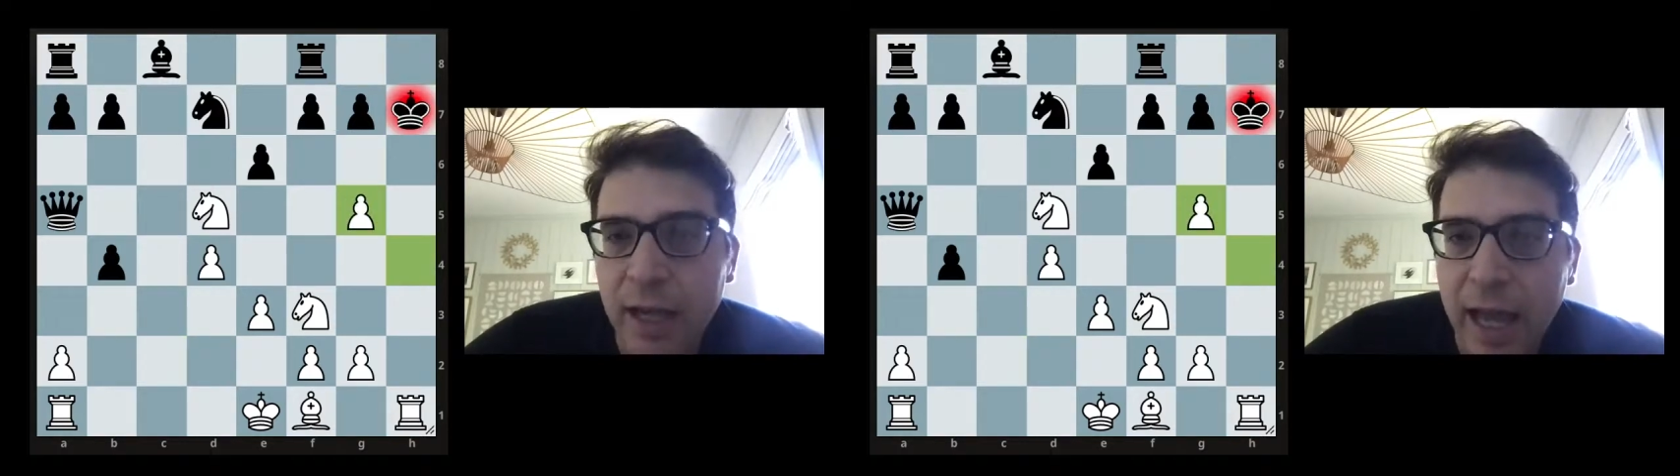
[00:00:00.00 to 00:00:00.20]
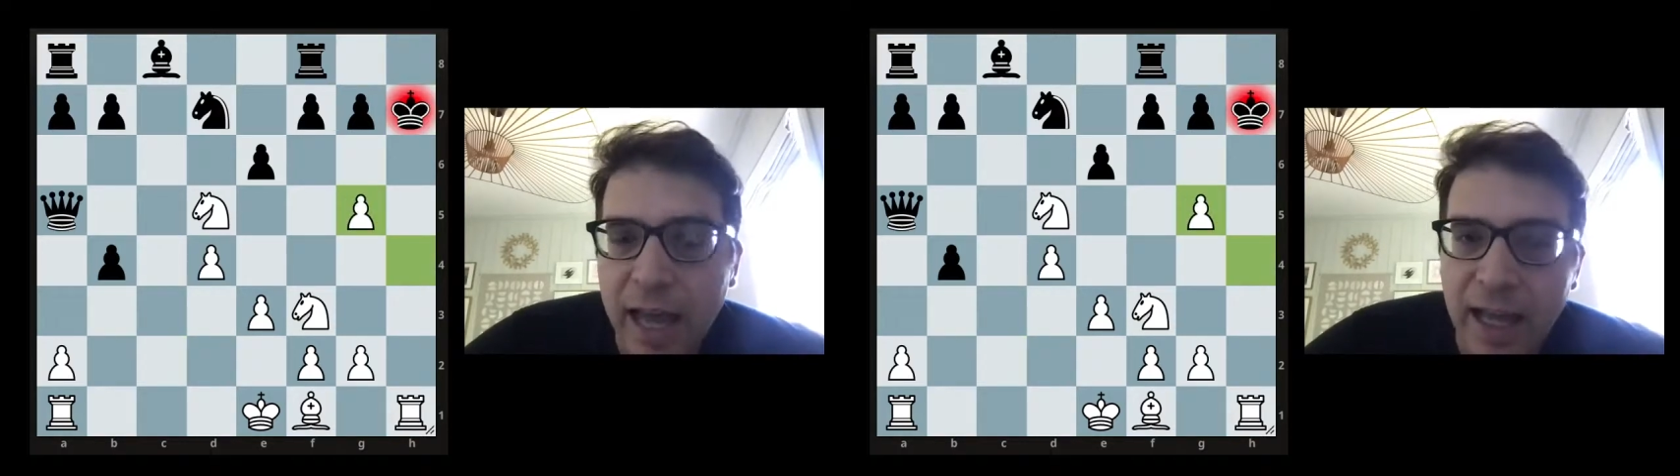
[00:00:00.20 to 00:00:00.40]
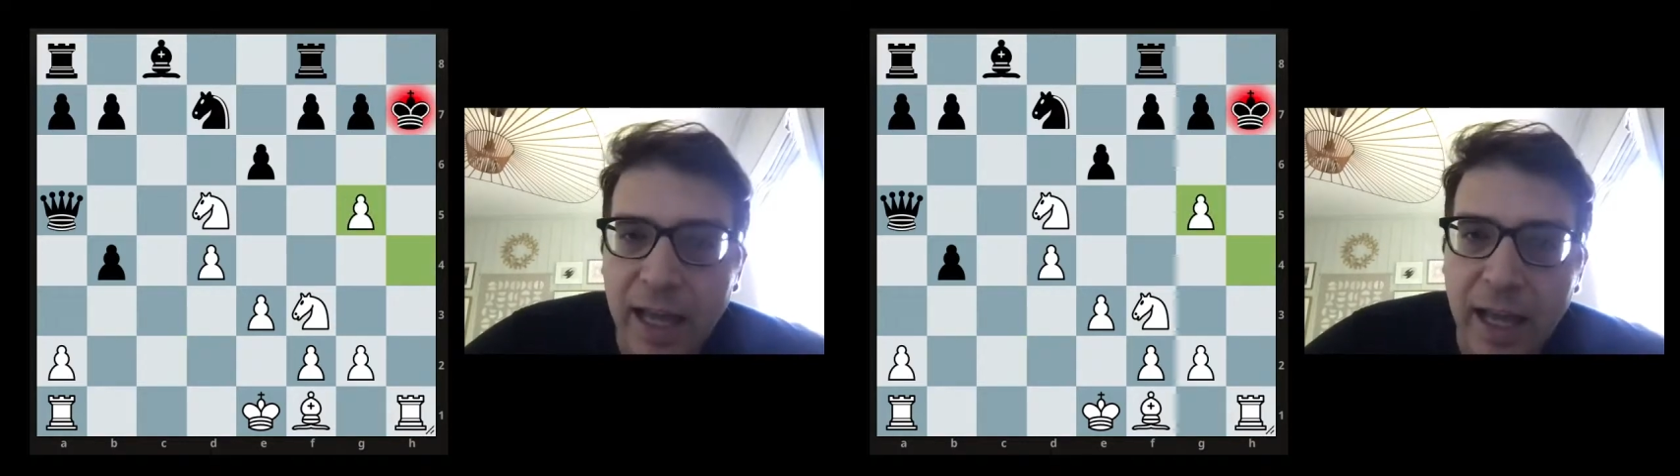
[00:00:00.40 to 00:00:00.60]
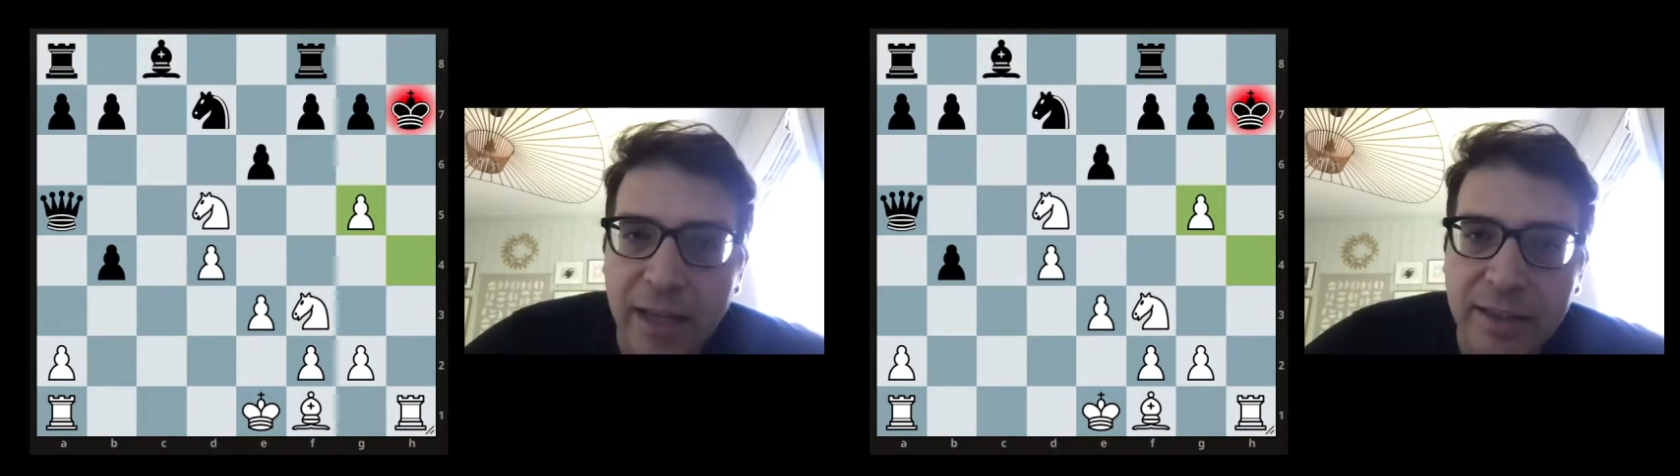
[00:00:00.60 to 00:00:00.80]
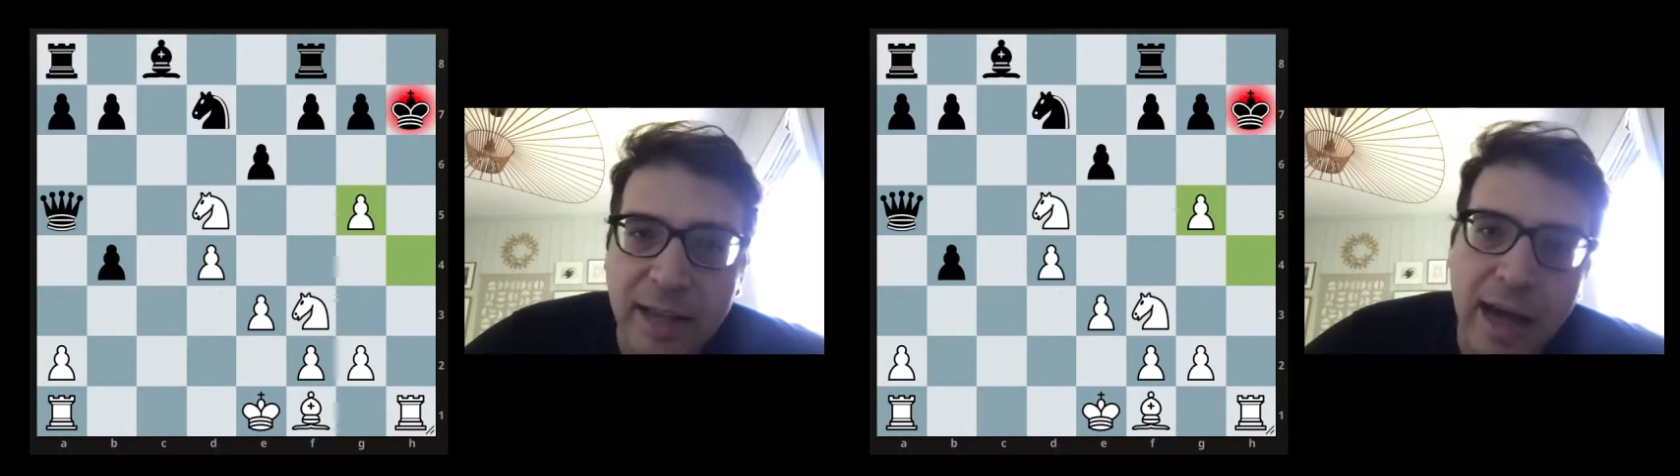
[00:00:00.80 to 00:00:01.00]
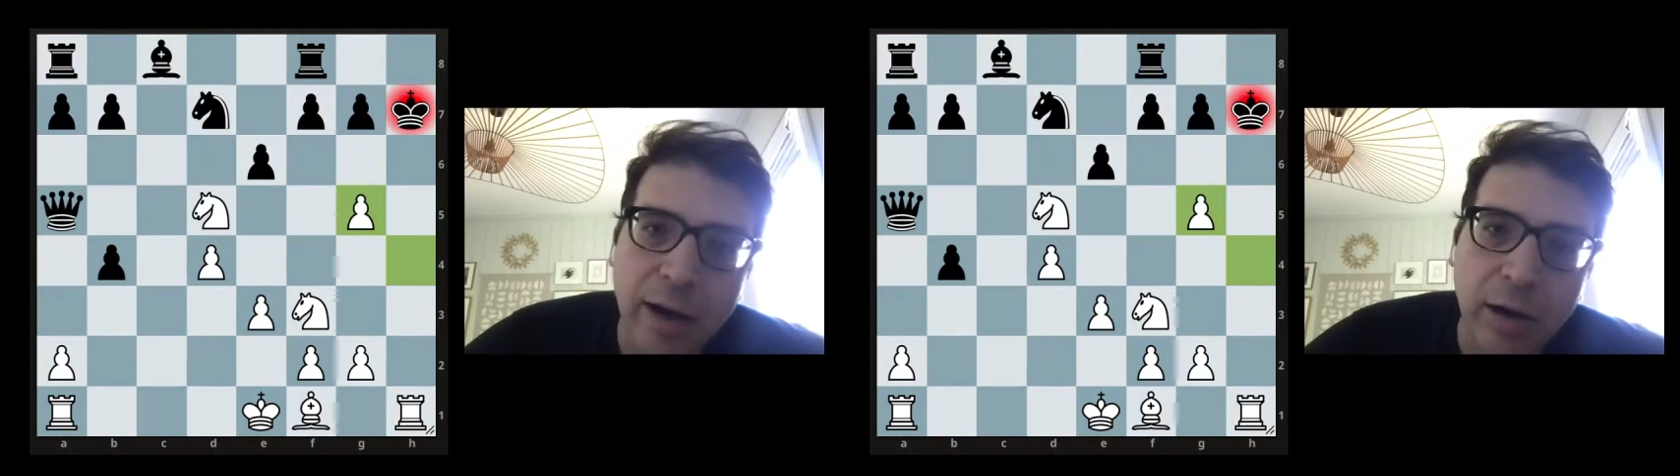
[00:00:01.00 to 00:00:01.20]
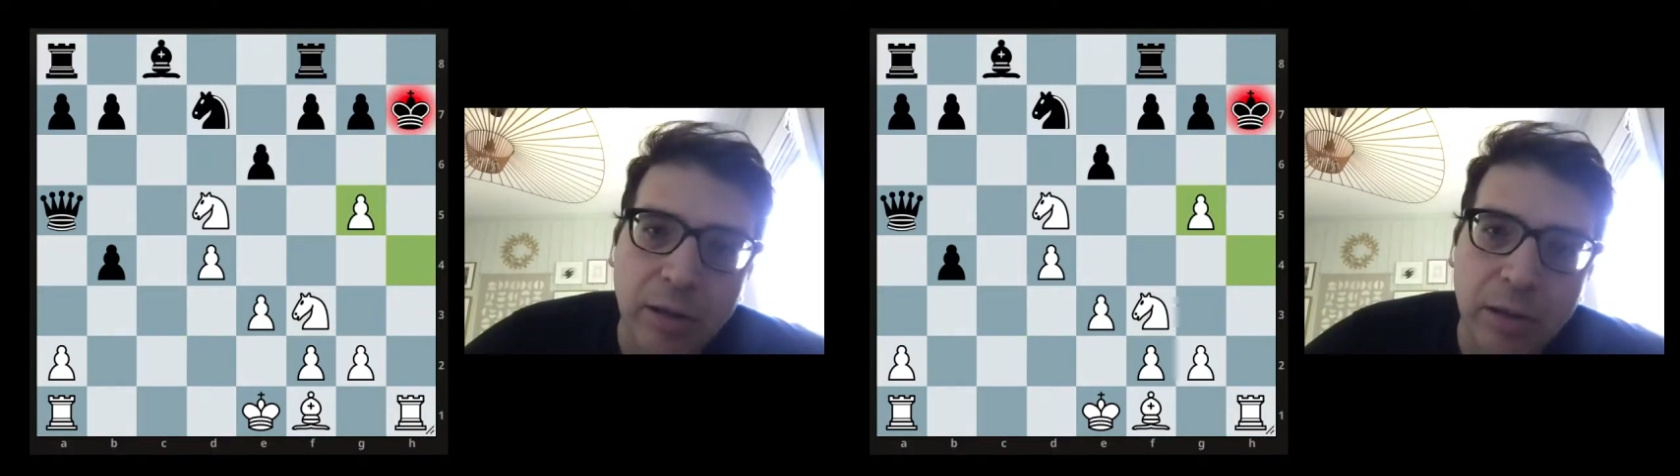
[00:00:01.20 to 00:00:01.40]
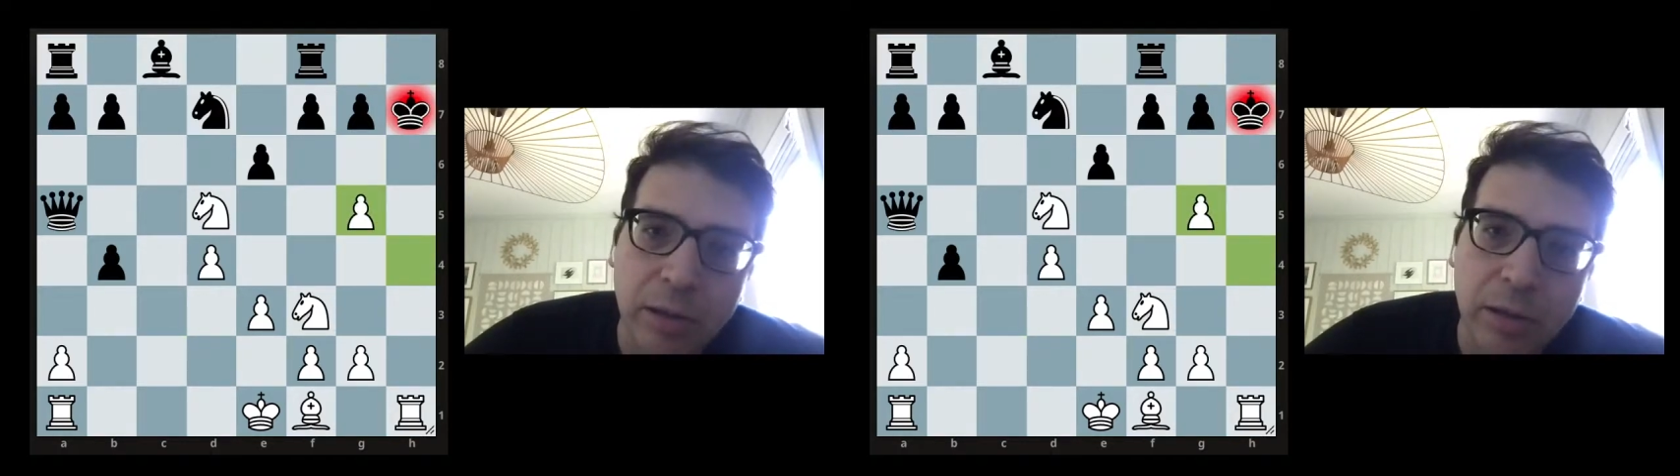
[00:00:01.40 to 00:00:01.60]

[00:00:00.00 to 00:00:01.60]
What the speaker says: And now